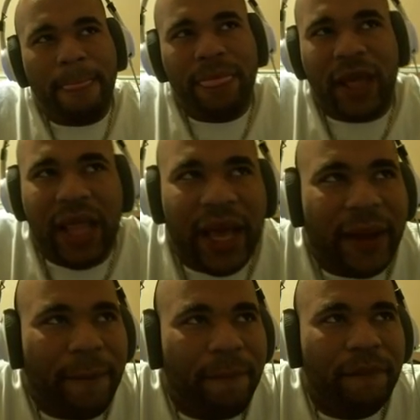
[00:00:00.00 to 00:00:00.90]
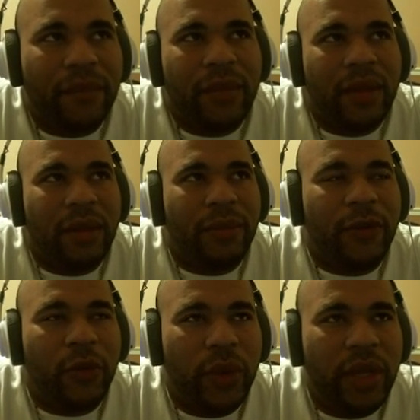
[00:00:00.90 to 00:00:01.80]
Like,
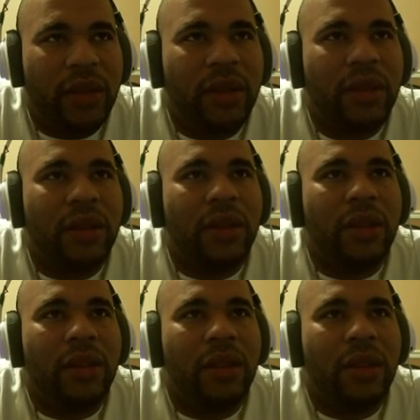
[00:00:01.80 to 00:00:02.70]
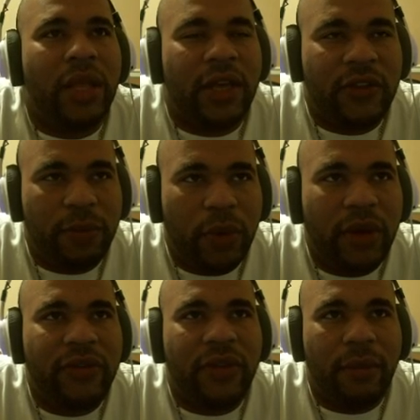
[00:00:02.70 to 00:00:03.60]
between the exploits
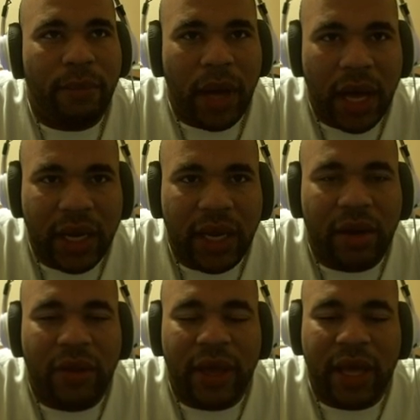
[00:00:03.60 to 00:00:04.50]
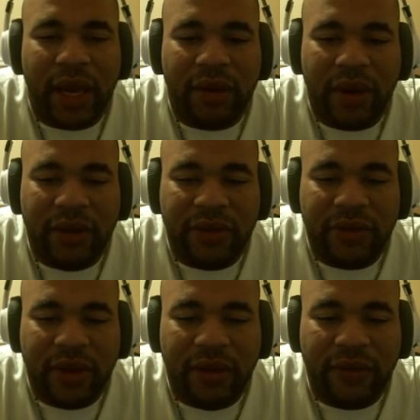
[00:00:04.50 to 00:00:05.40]
and the botting and all that kind of crazy
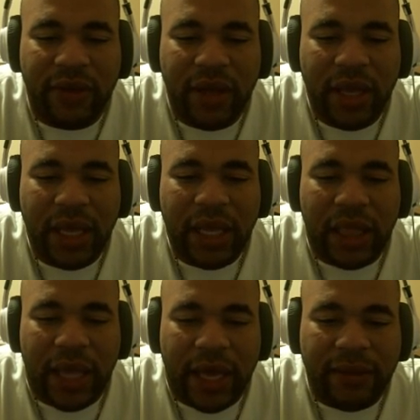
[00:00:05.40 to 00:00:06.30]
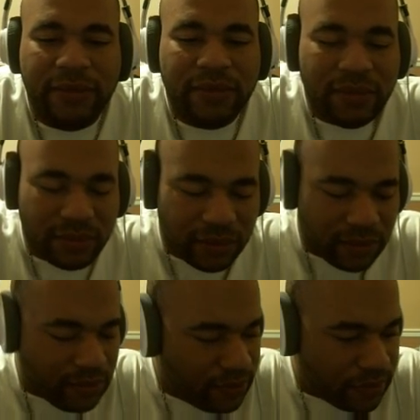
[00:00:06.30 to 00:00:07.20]
stuff, like,
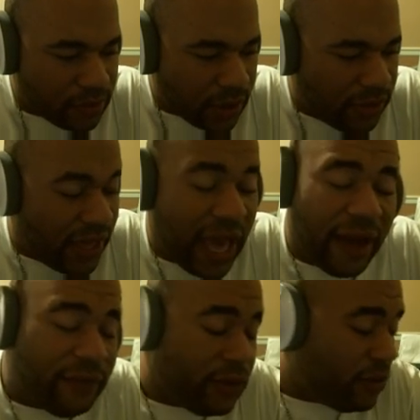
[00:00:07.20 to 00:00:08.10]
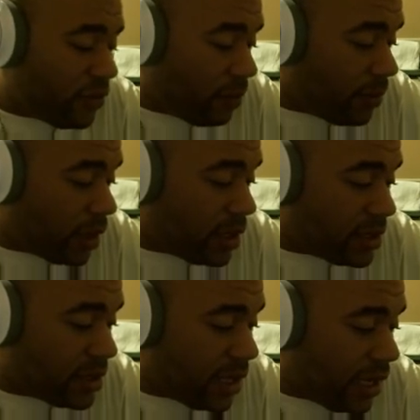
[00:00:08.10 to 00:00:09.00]
they have to do something because it's getting